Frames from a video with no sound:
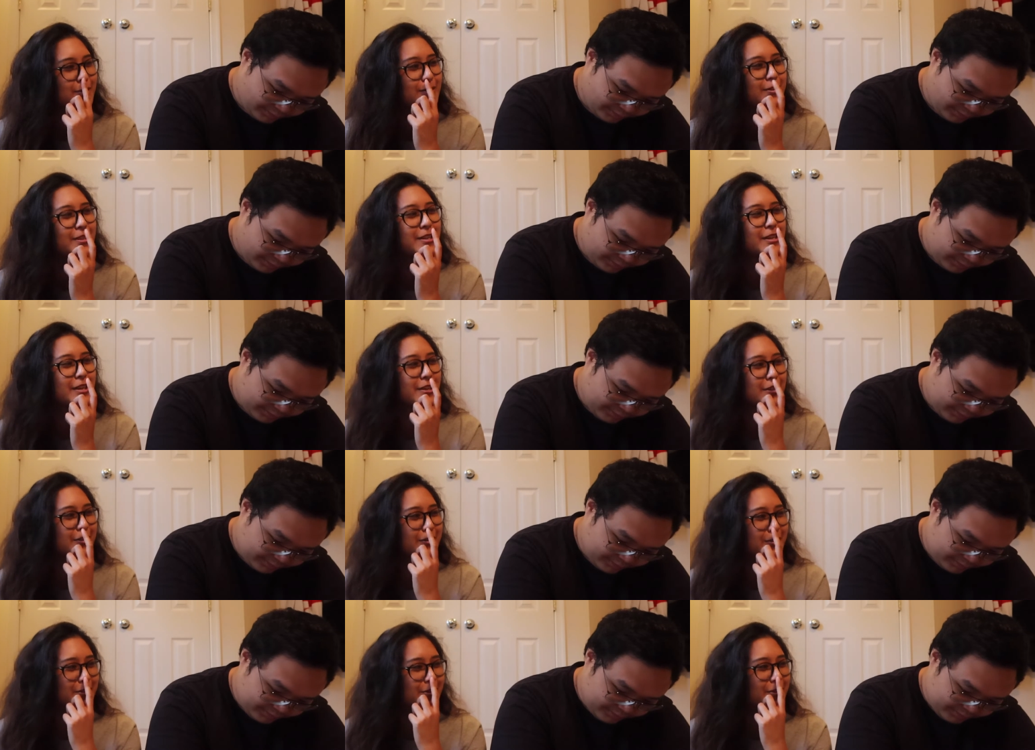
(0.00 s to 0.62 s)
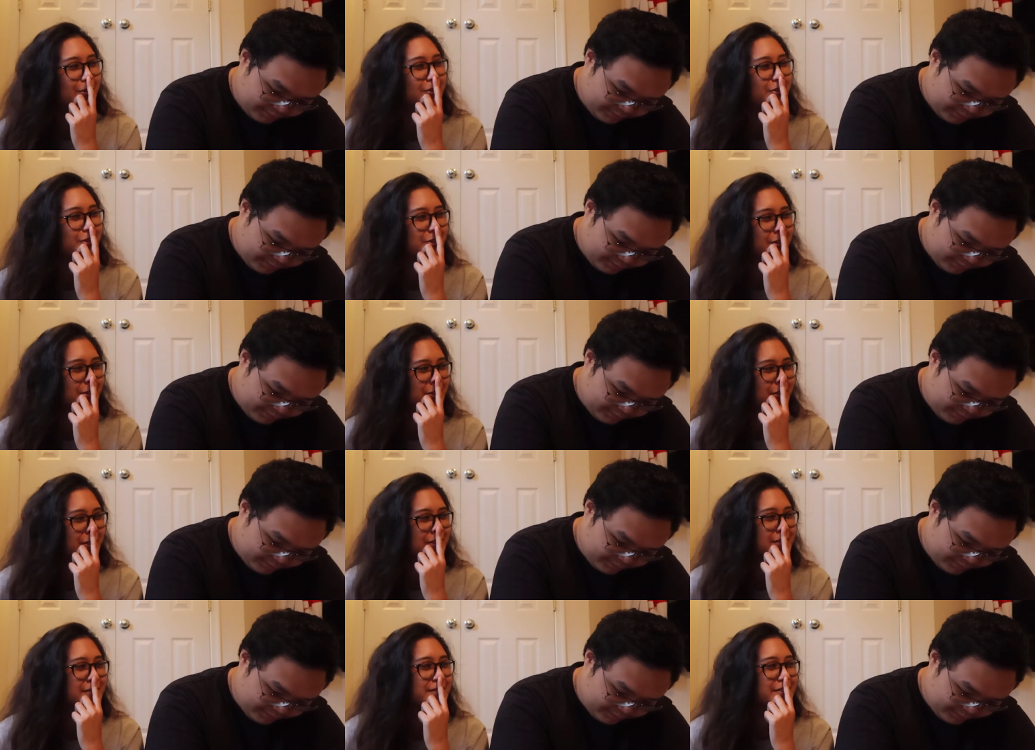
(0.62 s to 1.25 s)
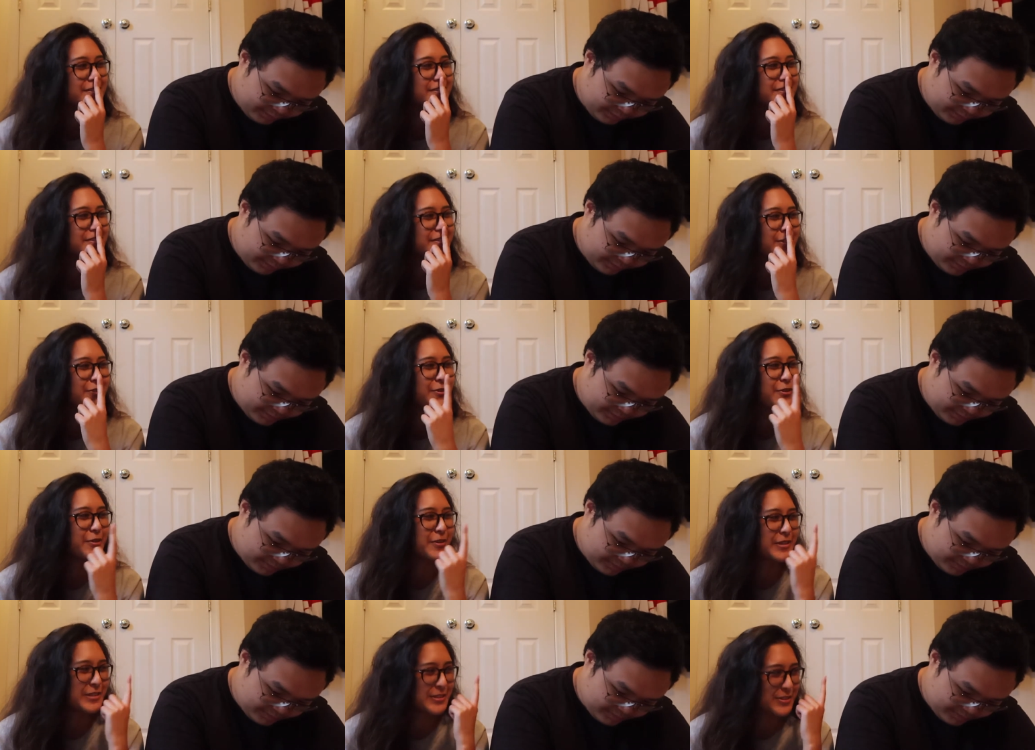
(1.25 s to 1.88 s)
Speaker 1: you think I know all the lyrics to? You
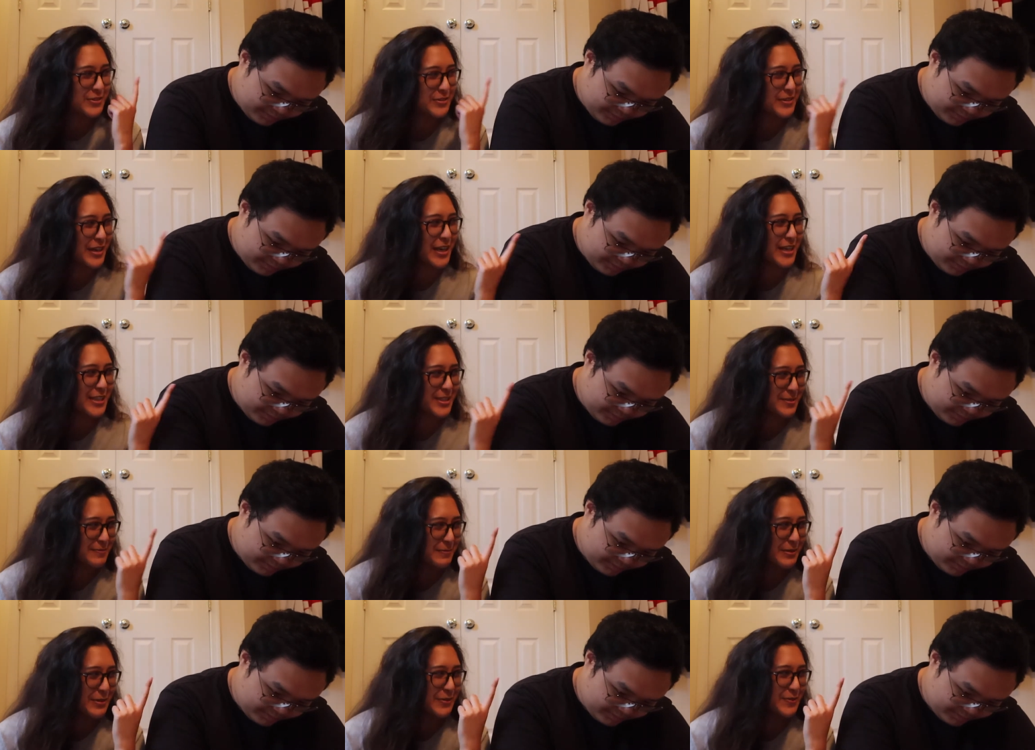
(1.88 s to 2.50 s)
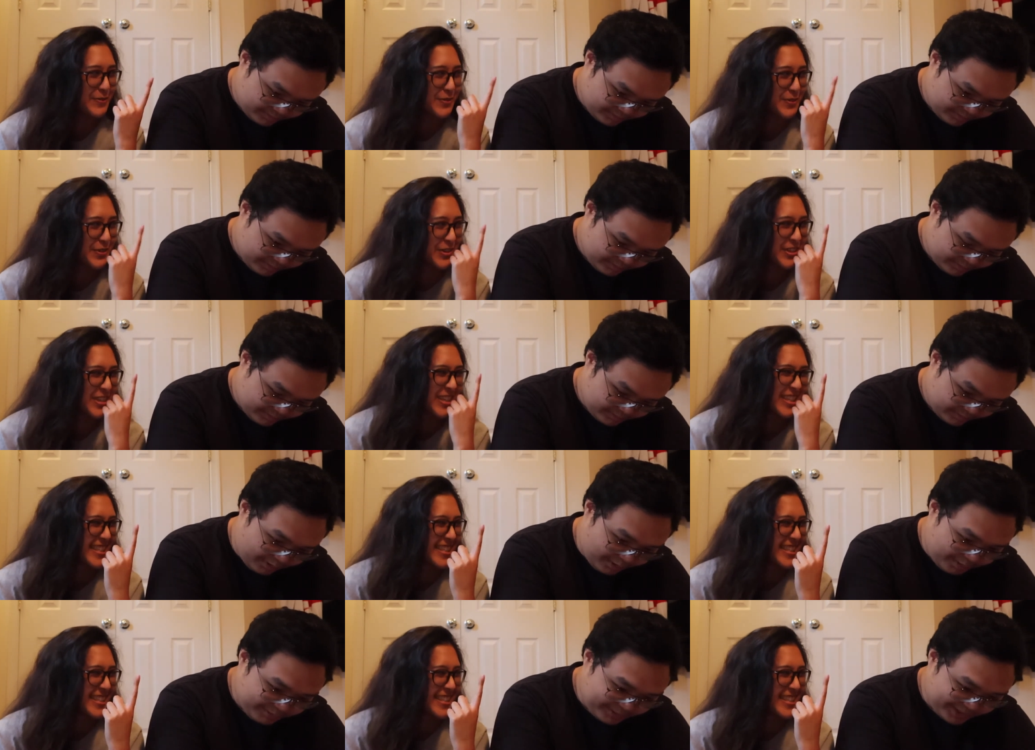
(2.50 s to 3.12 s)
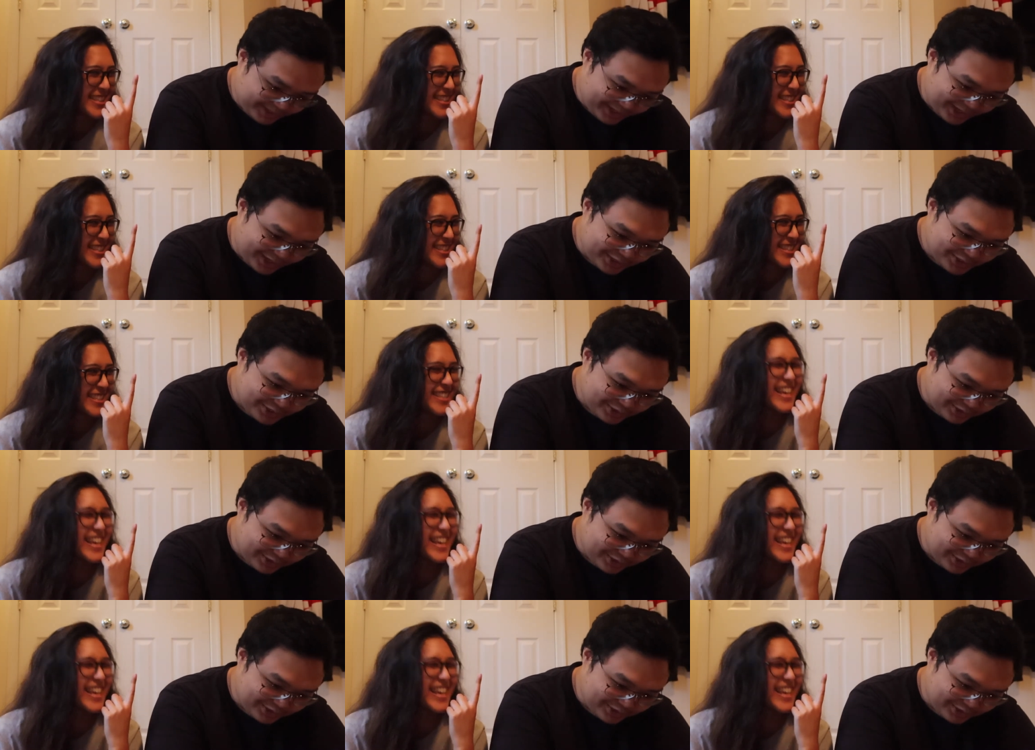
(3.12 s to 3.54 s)
always harass me for Probably Kesha.